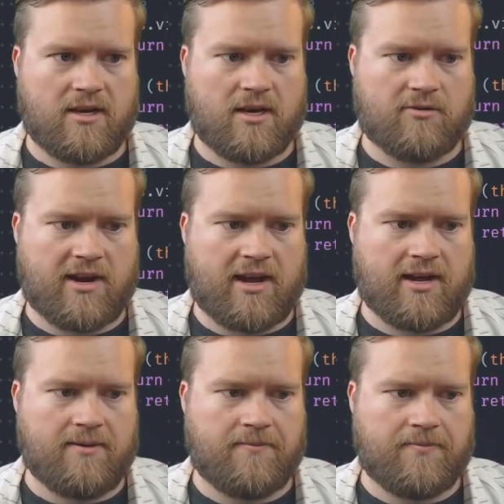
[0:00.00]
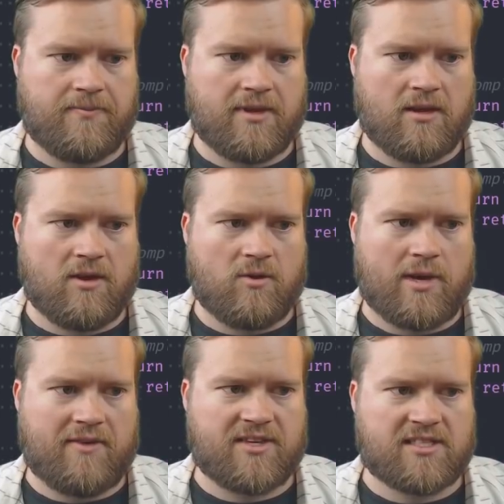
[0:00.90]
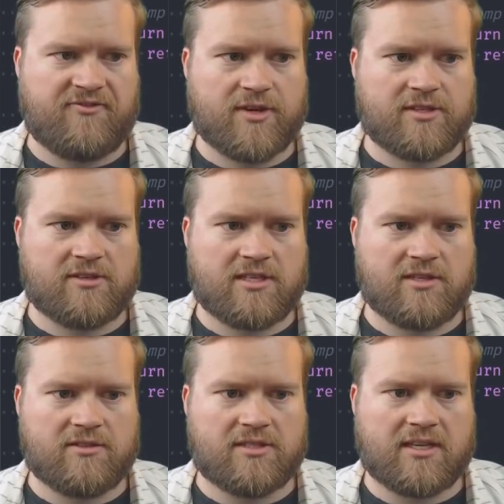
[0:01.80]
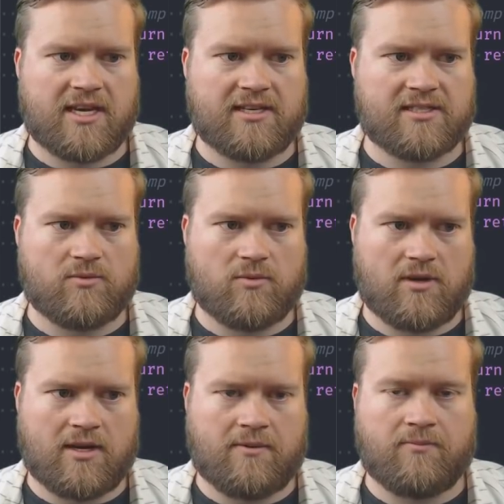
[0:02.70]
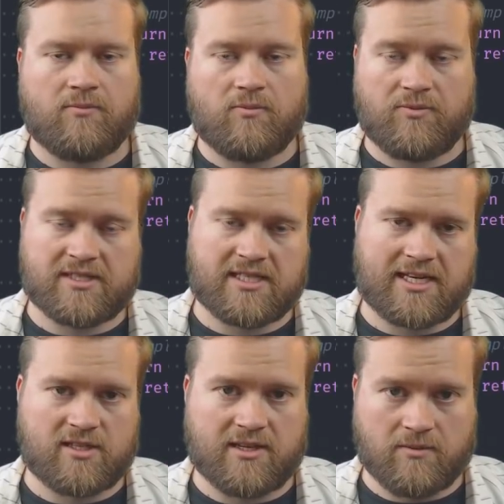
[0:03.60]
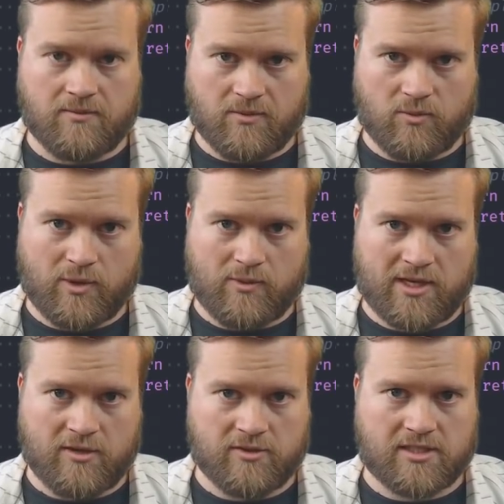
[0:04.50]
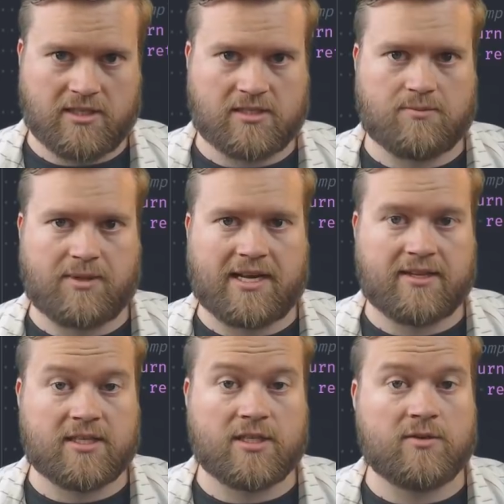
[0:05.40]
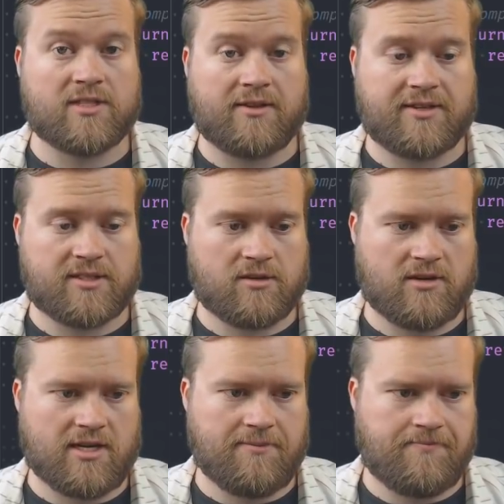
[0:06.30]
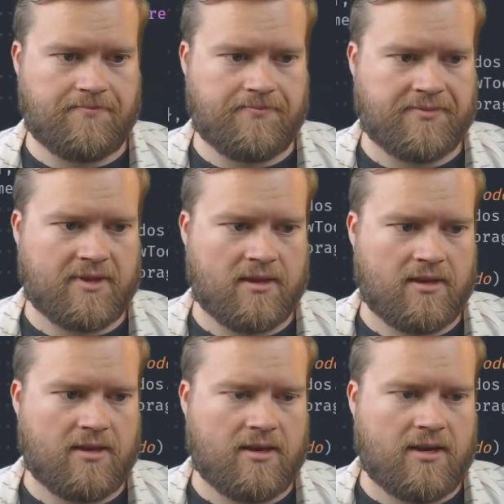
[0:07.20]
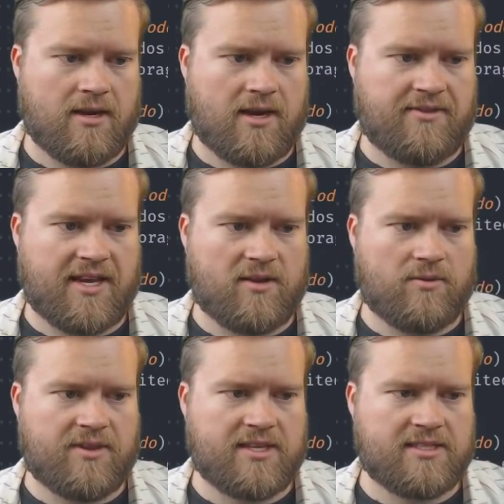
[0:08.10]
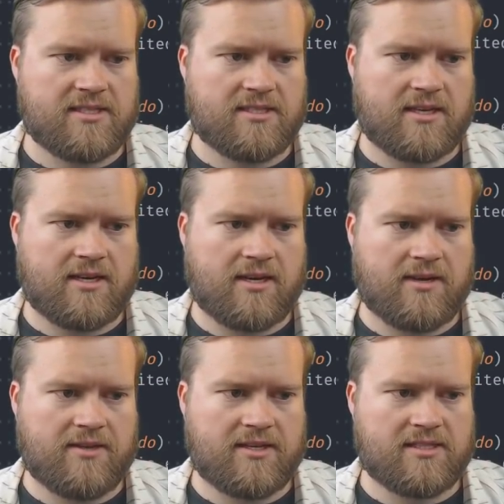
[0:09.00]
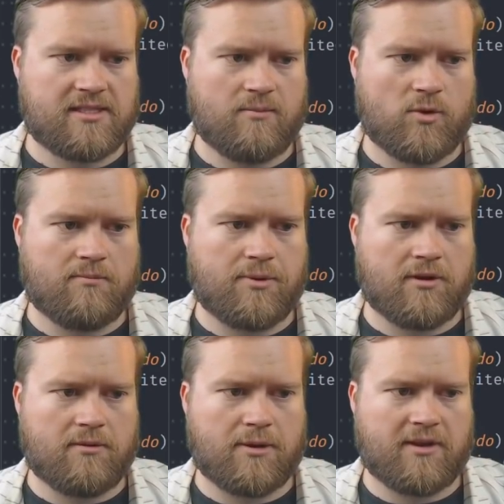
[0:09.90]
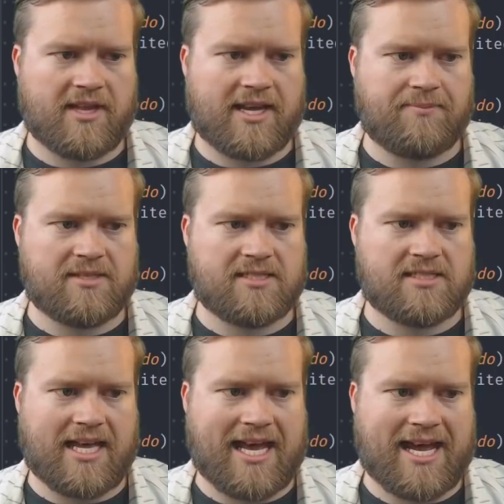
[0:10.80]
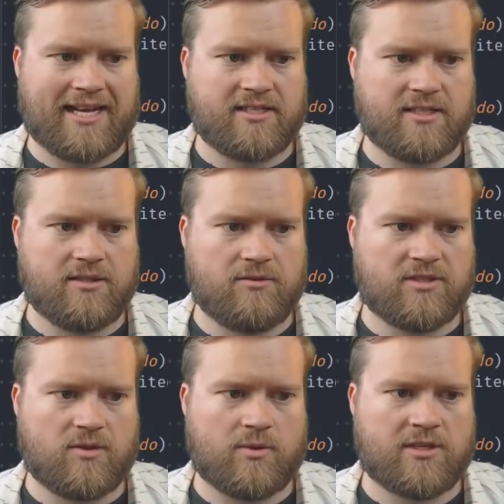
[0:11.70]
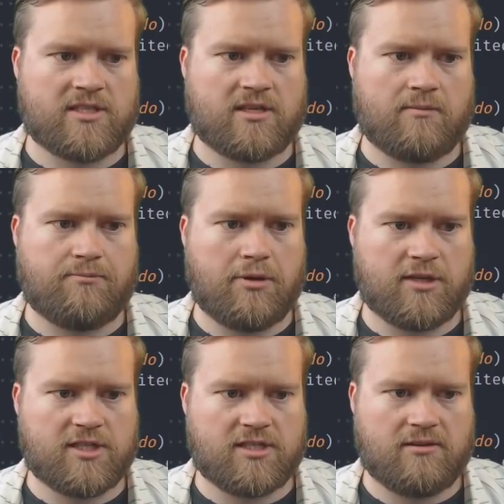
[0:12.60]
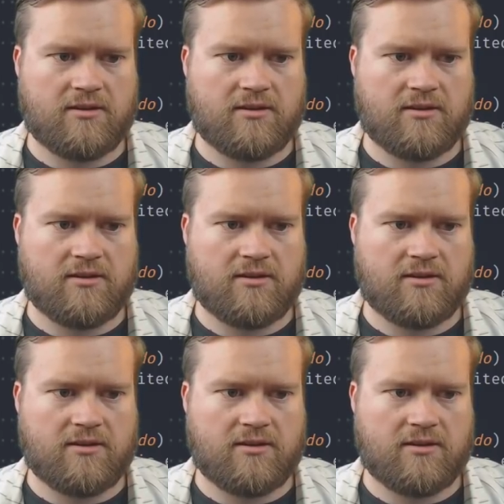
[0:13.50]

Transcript: array. We have this filter to-dos in case, um, this is actually what we use to display the to-dos on the screen. Then this is, uh, this is the more important part of the app. This is the add to-do, so we're just going to push